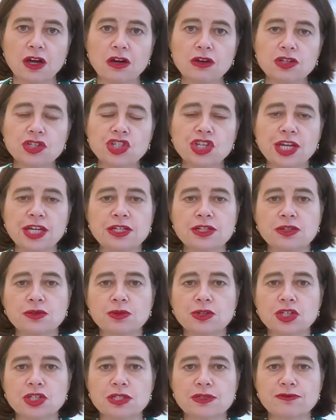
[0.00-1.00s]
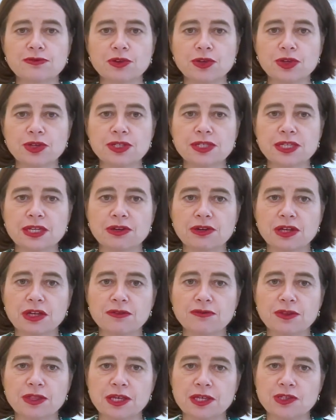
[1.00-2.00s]
On gender, which is a focus
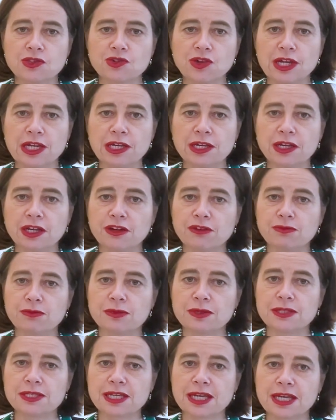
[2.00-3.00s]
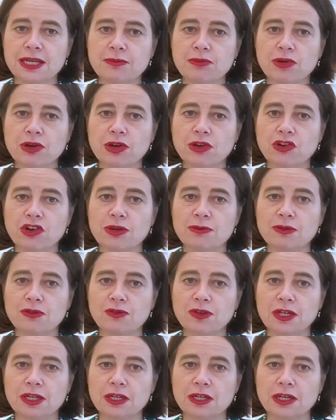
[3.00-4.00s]
area for the Australian Government's aid program in
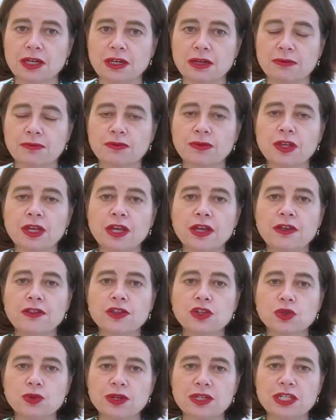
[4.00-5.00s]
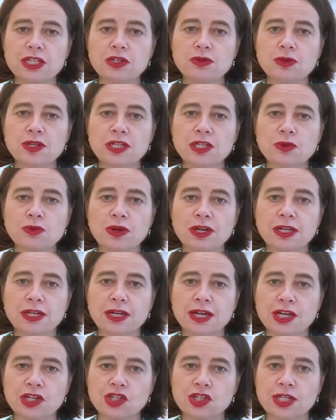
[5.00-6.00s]
Vietnam, the 2021
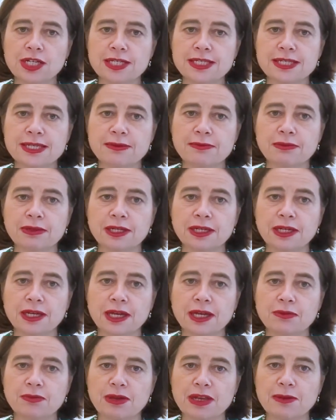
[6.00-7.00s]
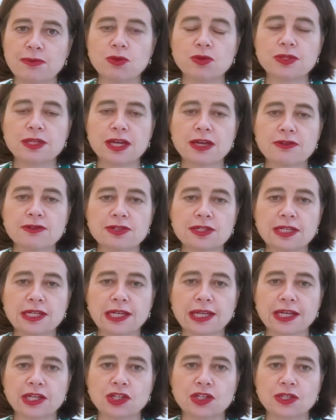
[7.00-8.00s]
National Assembly and People's Council
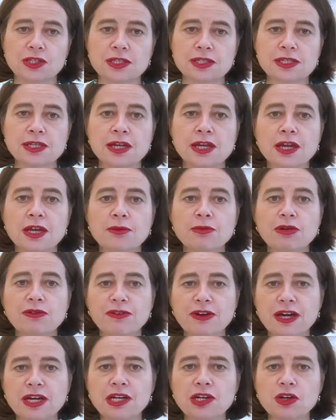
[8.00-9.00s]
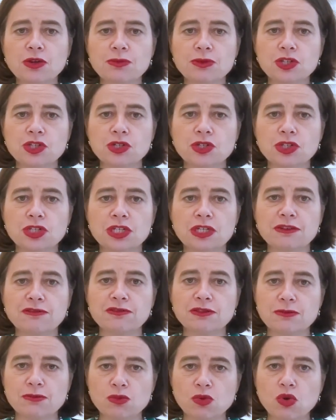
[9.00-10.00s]
elections provide an opportunity
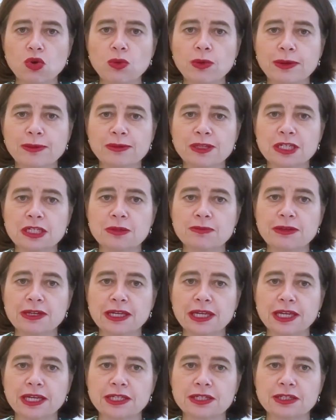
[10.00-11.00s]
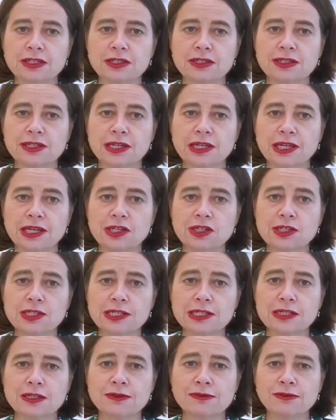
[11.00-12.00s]
for more women to be elected to
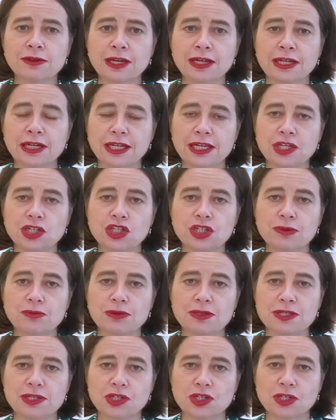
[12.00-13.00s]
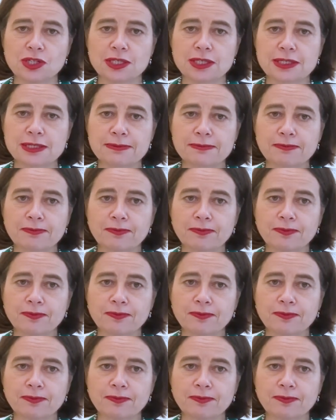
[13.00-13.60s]
legislative and leadership positions.